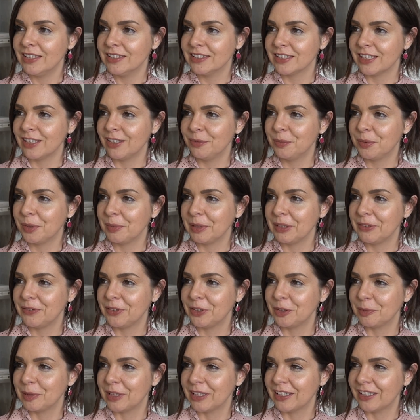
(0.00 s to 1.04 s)
So I'll probably
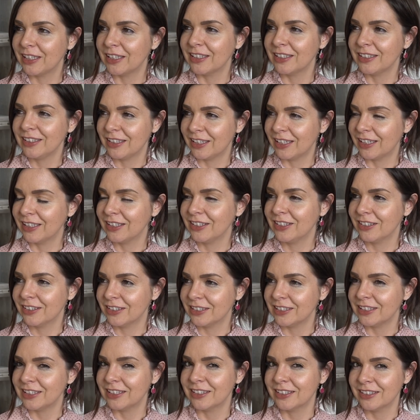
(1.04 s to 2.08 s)
film it then. Yeah, good
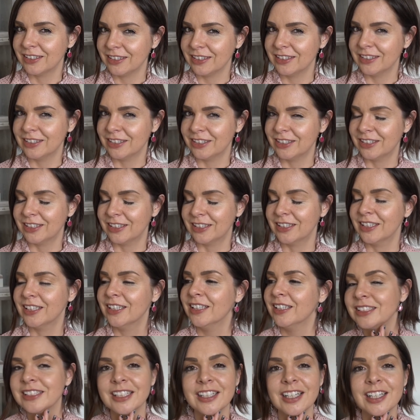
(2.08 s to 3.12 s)
idea. I'm going to do it then.
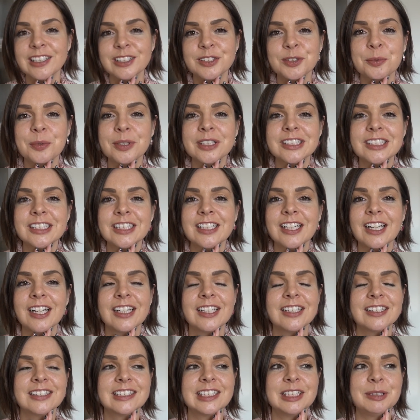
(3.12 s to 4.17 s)
So thanks for watching,
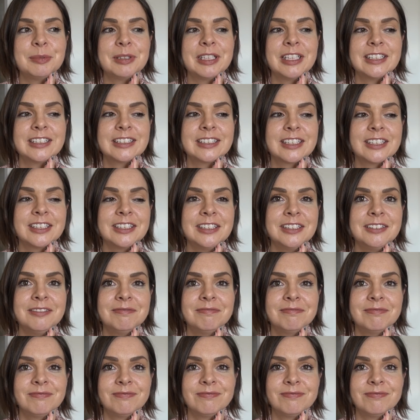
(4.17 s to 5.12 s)
and I'll see you in my next time.